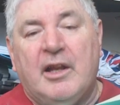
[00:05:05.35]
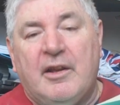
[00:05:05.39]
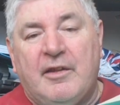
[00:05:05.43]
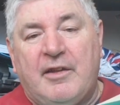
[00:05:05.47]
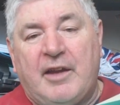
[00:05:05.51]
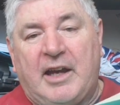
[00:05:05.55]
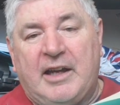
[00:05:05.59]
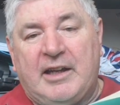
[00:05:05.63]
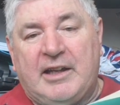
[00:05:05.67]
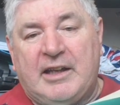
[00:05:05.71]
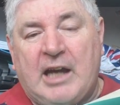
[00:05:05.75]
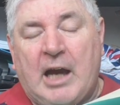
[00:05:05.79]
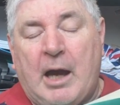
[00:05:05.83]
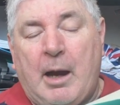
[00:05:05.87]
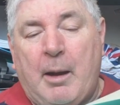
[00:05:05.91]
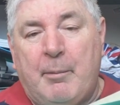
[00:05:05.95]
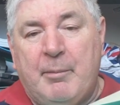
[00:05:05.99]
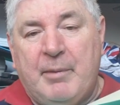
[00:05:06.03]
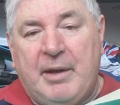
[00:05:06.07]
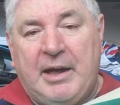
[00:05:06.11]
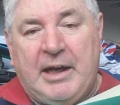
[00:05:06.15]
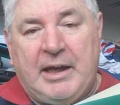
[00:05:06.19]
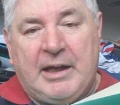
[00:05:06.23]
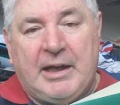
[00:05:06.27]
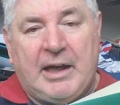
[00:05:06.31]
They'd
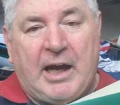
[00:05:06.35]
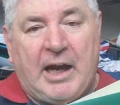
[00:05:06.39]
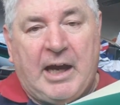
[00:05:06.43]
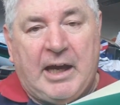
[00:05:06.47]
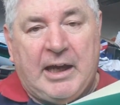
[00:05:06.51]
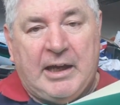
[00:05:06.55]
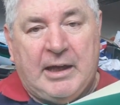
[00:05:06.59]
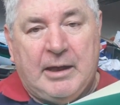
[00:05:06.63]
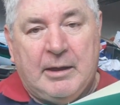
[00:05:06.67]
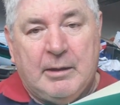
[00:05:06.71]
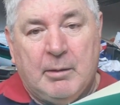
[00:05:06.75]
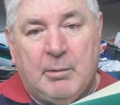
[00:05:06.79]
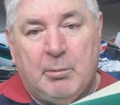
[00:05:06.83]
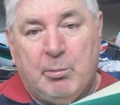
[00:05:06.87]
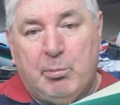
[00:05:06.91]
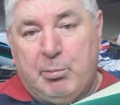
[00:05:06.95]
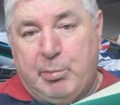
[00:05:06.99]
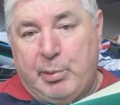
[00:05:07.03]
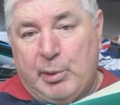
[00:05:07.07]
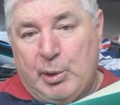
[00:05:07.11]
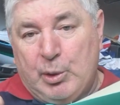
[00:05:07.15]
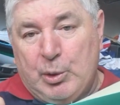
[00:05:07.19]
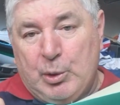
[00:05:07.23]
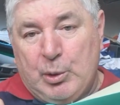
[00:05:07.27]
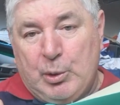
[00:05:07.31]
come in a
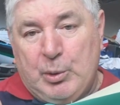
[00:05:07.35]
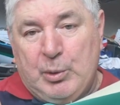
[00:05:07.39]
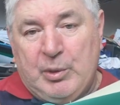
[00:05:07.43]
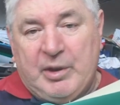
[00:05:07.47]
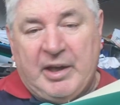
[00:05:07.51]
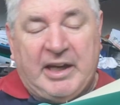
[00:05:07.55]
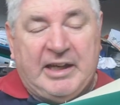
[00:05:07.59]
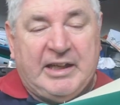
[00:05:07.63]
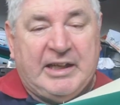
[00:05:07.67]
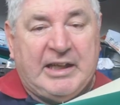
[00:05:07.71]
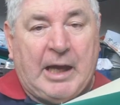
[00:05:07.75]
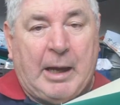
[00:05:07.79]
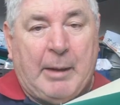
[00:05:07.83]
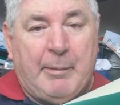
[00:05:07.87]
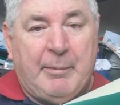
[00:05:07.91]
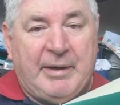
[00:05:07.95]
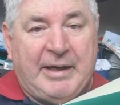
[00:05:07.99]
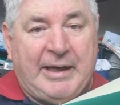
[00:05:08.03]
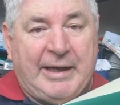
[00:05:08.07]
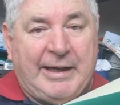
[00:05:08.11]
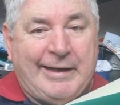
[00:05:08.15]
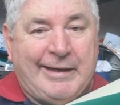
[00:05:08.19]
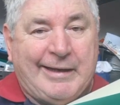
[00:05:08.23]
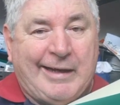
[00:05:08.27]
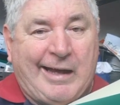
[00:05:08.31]
blue, they'd come
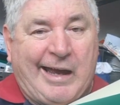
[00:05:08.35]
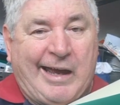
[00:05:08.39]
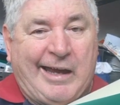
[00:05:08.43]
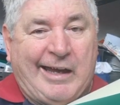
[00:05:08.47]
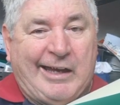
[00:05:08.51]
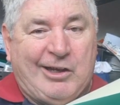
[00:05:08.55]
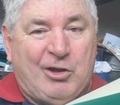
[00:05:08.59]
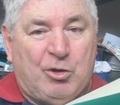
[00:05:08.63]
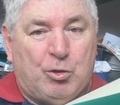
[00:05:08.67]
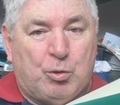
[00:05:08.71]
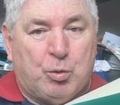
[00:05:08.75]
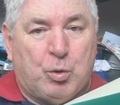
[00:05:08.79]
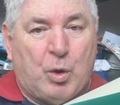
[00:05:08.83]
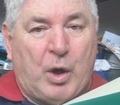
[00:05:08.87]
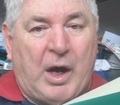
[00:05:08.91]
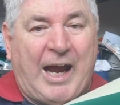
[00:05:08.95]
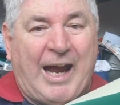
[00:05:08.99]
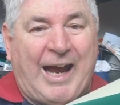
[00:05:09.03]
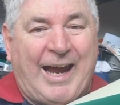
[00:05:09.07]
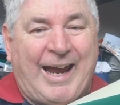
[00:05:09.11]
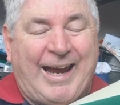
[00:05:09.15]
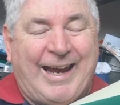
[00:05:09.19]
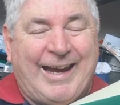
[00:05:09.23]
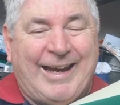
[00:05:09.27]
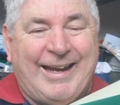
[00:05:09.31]
in a
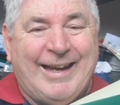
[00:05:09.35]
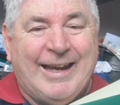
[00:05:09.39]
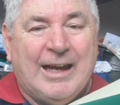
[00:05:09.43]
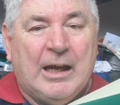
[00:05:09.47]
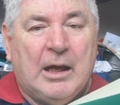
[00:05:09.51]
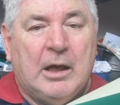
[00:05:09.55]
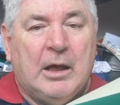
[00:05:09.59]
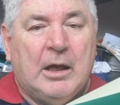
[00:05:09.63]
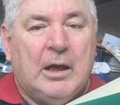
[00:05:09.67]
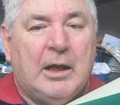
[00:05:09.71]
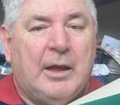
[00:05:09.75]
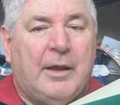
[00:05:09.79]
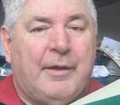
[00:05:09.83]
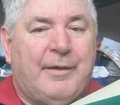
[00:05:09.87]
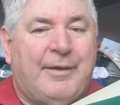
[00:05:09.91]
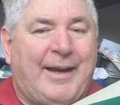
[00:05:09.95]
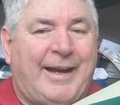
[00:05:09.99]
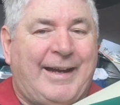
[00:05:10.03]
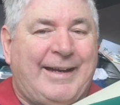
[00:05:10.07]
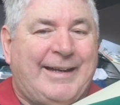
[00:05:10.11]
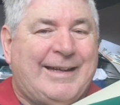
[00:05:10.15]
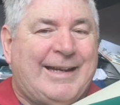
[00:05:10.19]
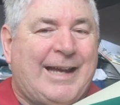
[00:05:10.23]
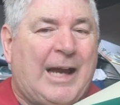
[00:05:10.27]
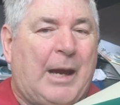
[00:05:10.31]
grey,
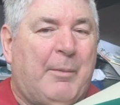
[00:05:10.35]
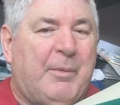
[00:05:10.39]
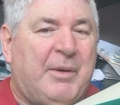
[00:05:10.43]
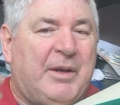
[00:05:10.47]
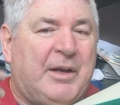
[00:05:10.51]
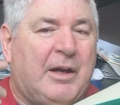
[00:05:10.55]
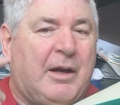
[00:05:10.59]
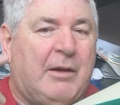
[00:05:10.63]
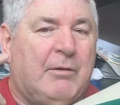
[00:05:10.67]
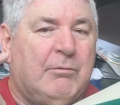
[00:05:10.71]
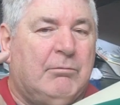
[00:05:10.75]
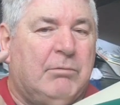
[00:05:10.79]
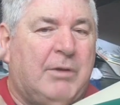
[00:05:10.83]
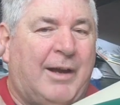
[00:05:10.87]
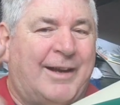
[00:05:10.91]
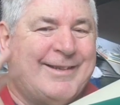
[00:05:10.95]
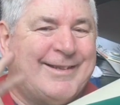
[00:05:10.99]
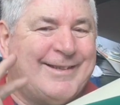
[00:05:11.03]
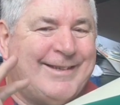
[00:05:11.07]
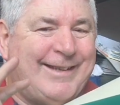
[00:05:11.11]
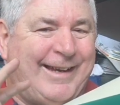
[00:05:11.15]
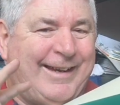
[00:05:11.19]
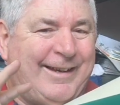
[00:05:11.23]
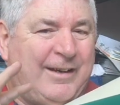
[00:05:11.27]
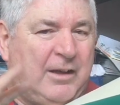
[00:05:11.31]
they'd come in a
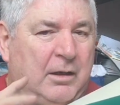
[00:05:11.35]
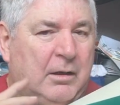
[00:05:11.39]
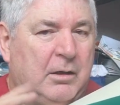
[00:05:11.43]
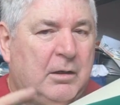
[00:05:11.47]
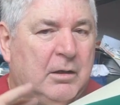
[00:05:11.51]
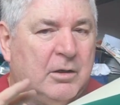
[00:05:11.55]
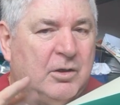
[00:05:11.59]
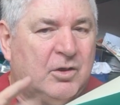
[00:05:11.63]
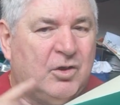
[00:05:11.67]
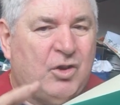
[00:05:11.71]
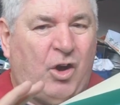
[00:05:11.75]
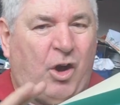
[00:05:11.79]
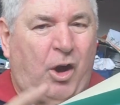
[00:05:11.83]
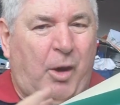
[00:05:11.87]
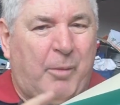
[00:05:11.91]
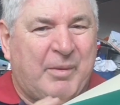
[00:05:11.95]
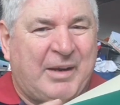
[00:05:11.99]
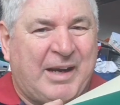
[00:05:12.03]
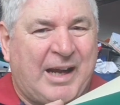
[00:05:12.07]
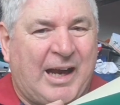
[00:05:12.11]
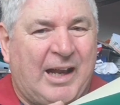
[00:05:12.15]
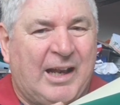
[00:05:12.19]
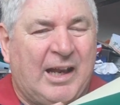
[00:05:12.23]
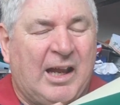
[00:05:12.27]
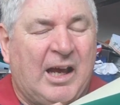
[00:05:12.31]
rustic type
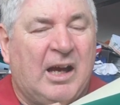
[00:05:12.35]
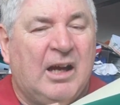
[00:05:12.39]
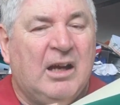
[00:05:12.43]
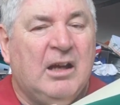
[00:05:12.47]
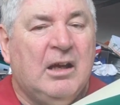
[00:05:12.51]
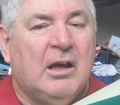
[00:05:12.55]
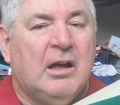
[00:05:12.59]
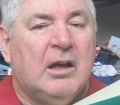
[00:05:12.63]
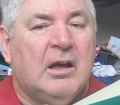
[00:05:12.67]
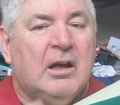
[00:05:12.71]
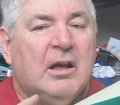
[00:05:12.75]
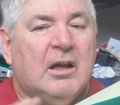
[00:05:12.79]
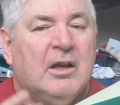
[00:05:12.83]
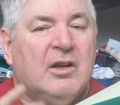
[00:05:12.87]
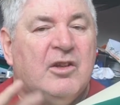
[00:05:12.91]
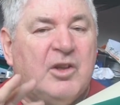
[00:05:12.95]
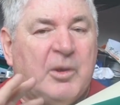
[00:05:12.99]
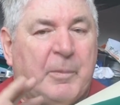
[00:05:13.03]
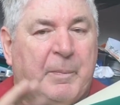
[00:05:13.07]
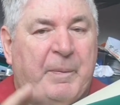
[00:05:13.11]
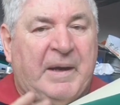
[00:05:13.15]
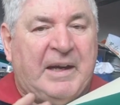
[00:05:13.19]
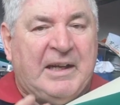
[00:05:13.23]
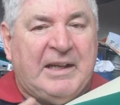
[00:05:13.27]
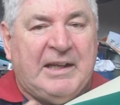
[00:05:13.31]
colour,
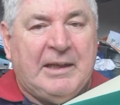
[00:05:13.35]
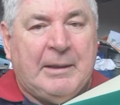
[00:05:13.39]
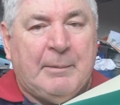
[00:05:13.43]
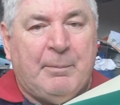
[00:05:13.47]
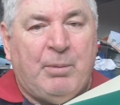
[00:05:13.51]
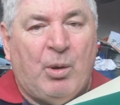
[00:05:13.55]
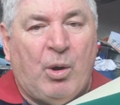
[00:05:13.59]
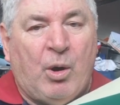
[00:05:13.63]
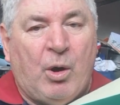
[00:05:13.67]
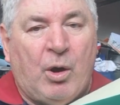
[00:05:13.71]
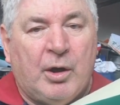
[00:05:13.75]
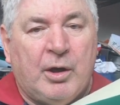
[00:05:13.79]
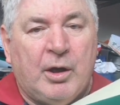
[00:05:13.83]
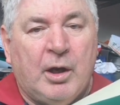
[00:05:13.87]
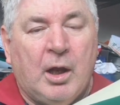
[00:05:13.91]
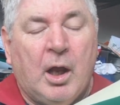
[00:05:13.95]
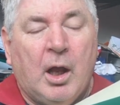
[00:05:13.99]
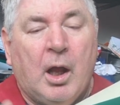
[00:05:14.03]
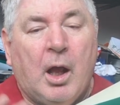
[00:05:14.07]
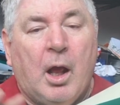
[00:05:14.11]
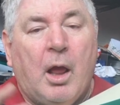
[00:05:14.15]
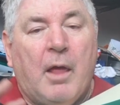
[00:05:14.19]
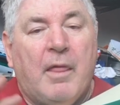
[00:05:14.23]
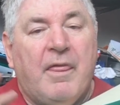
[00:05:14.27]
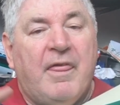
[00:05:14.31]
depending upon
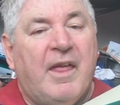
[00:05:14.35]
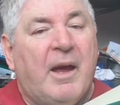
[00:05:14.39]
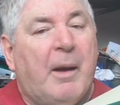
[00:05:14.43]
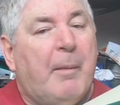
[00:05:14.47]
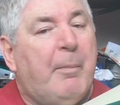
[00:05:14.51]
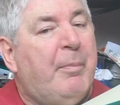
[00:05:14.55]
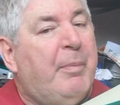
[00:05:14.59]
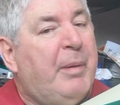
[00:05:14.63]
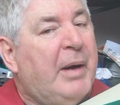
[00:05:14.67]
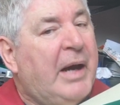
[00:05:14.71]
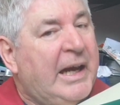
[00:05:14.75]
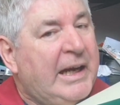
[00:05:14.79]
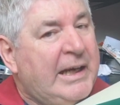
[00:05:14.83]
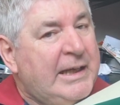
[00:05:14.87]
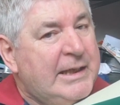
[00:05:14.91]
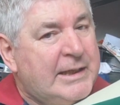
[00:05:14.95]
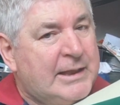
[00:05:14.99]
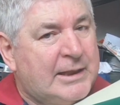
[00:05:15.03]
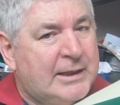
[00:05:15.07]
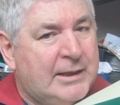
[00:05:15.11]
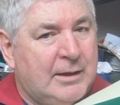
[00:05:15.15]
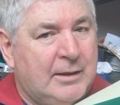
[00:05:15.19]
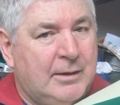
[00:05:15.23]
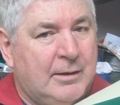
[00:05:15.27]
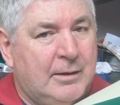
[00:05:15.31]
the
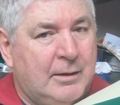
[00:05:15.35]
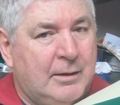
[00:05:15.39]
paint